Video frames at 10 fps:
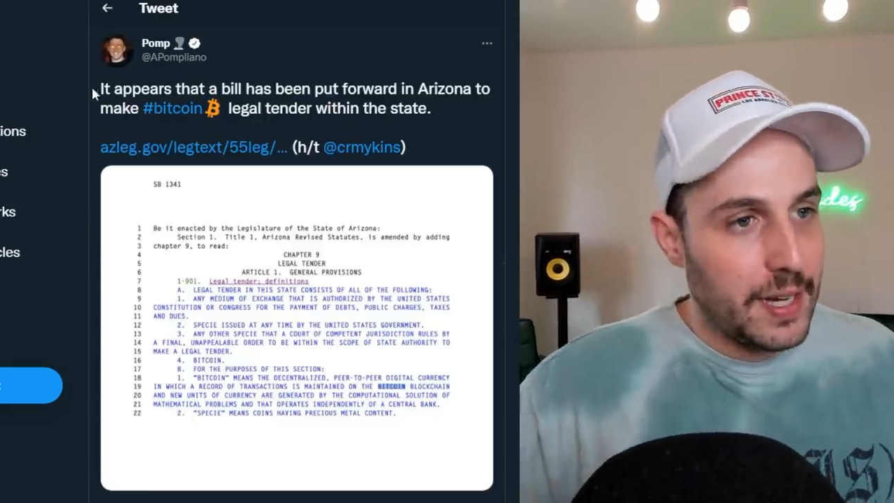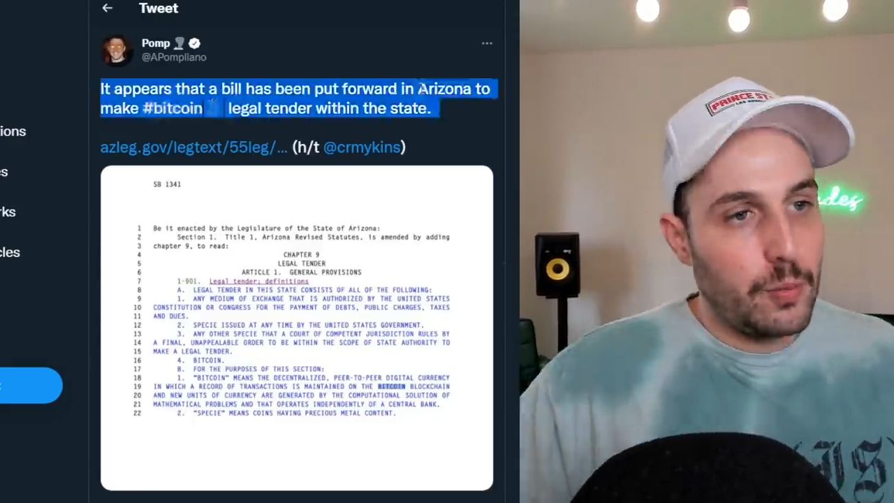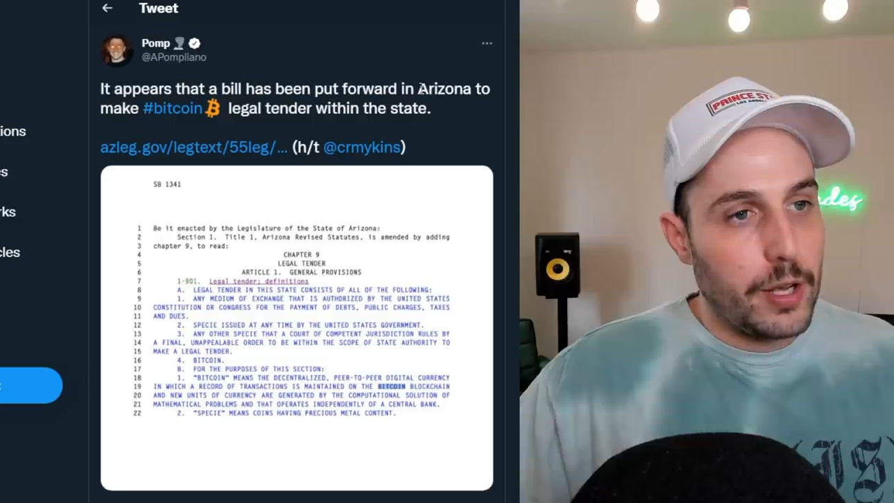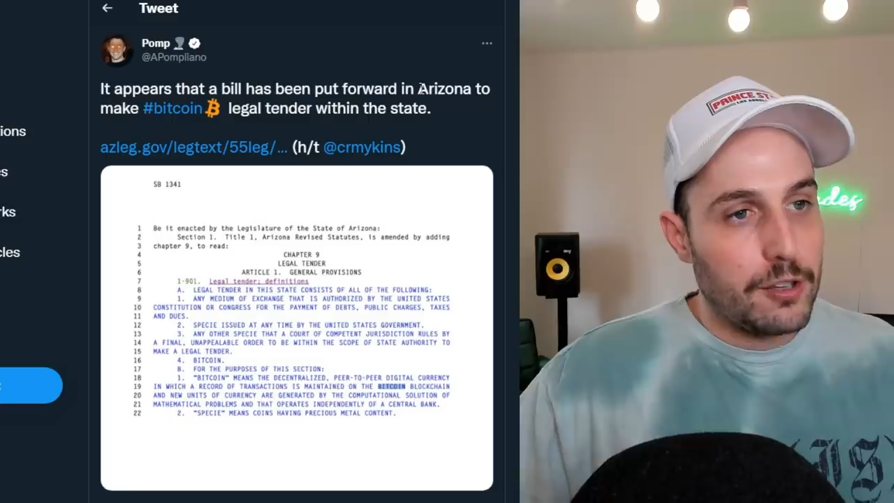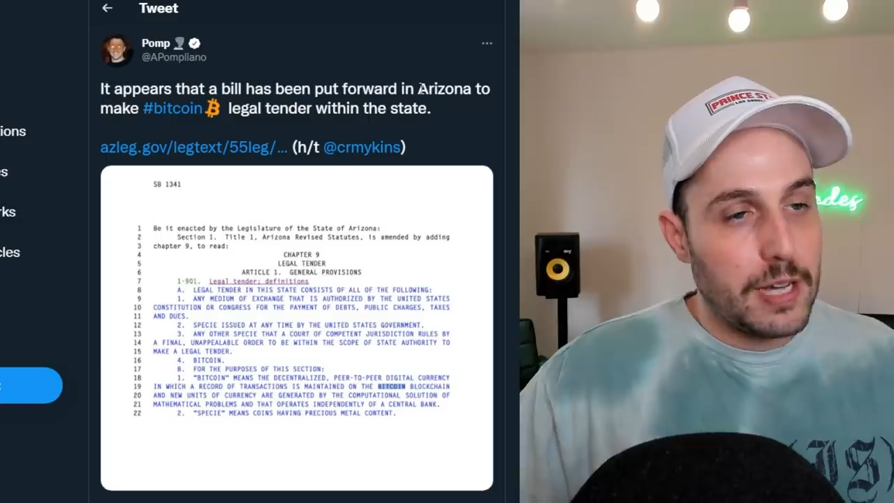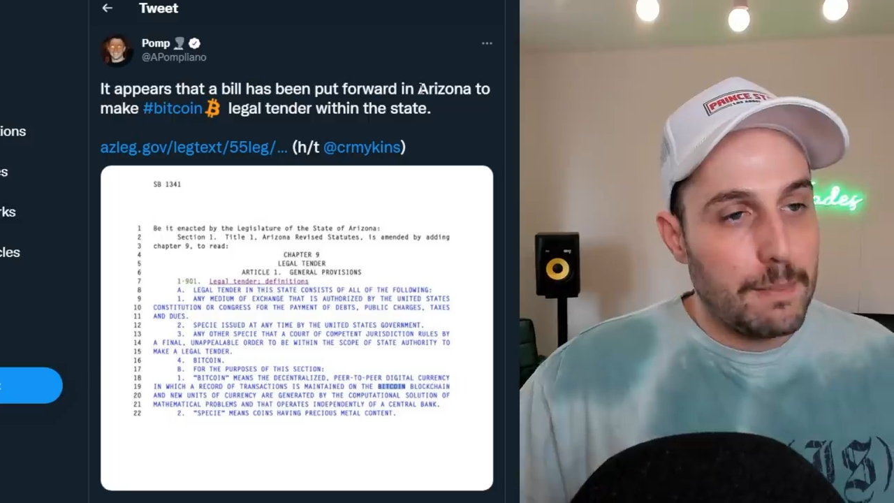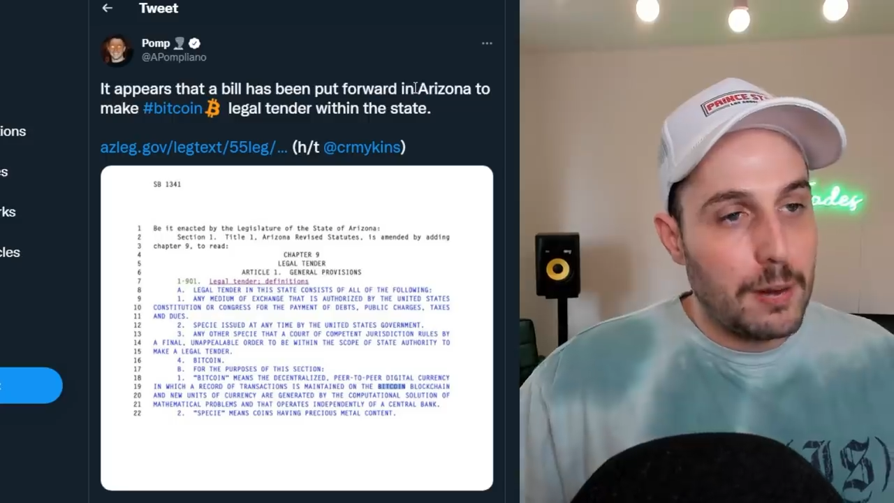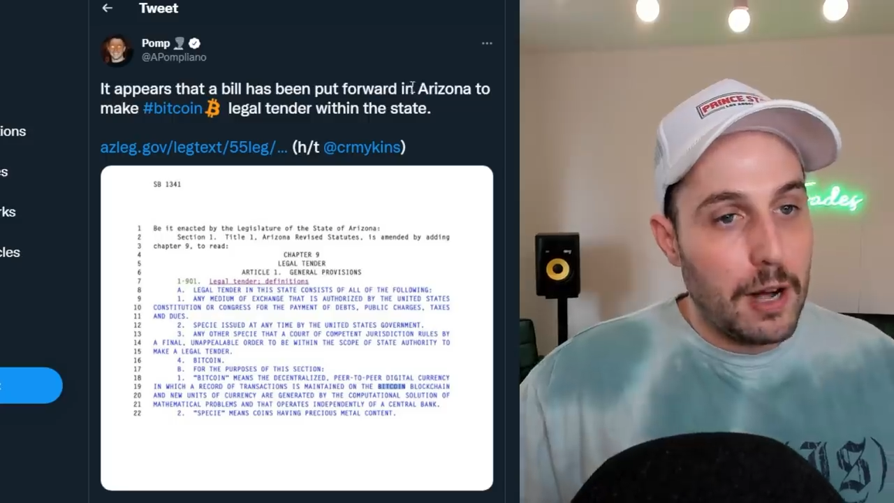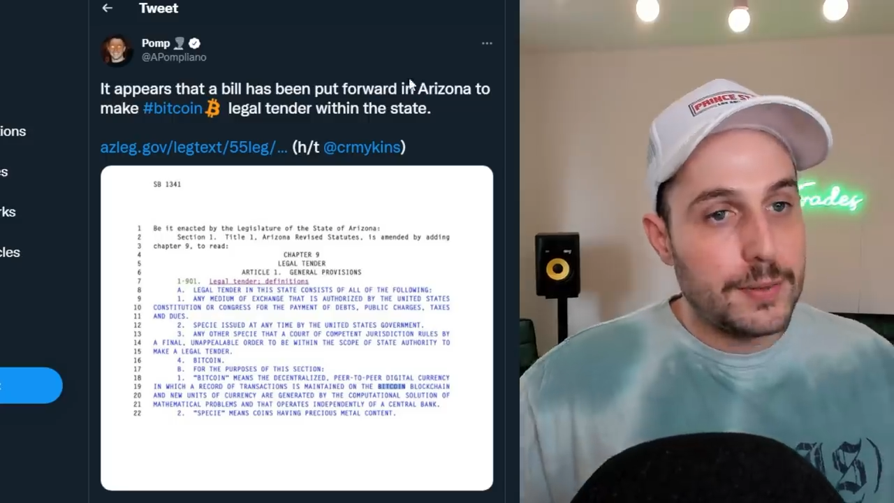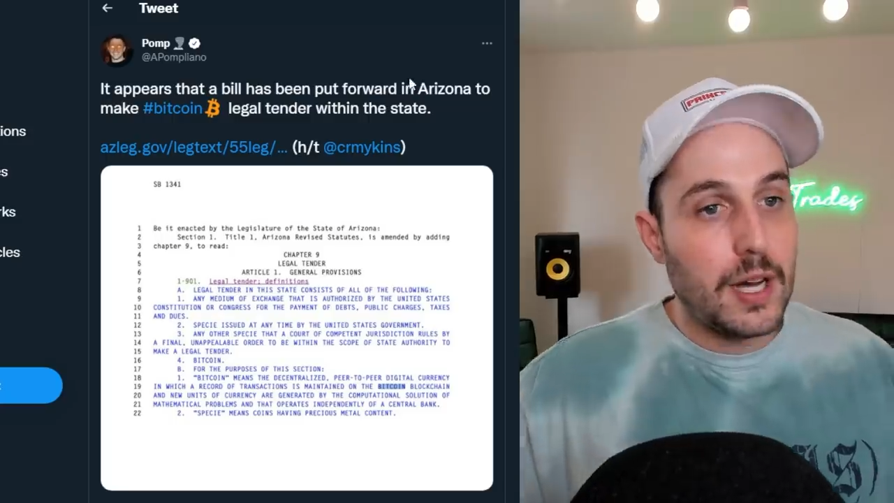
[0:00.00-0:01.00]
We also got
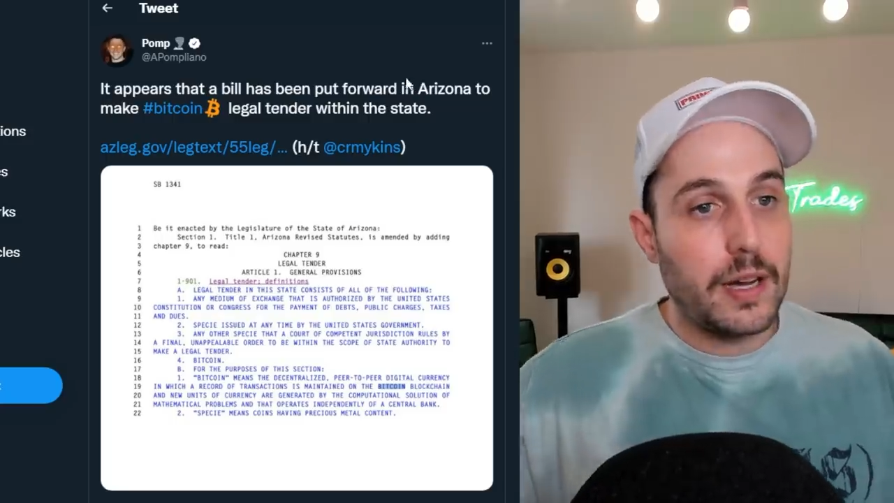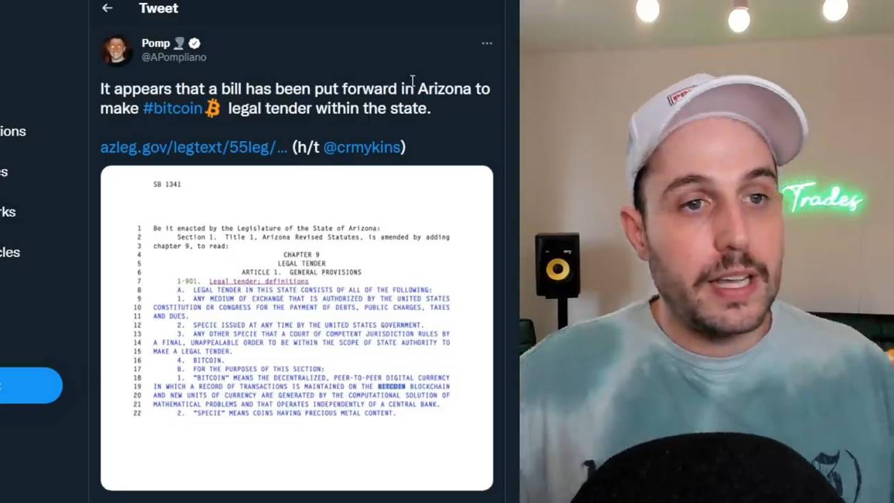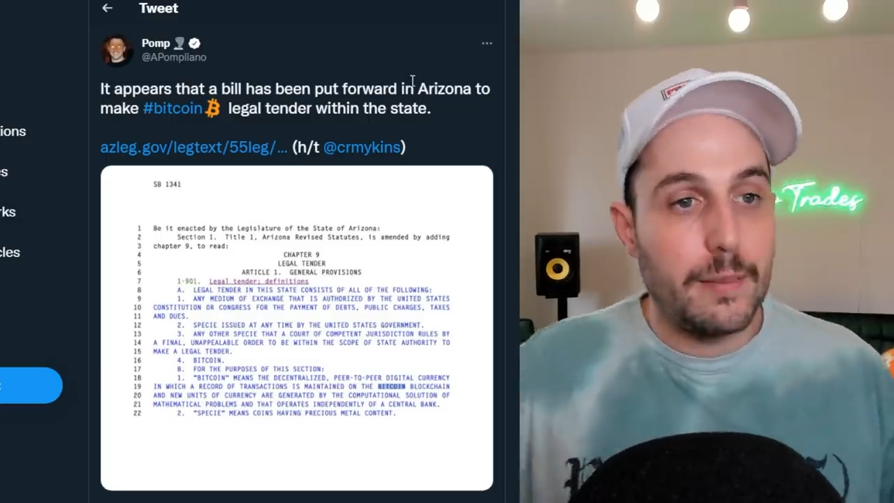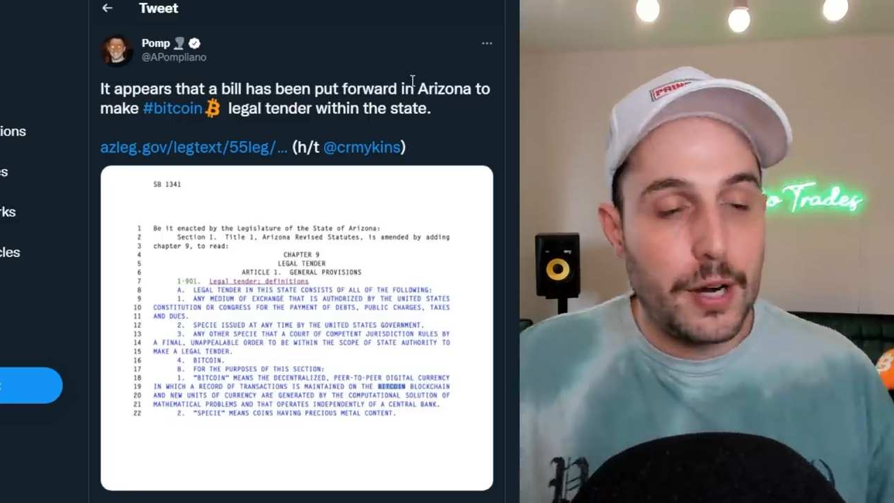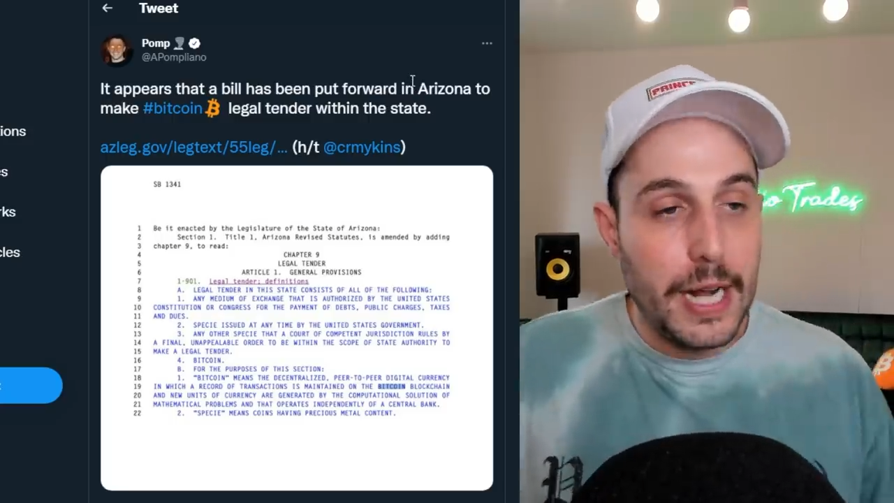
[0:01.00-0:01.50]
Pomp talking about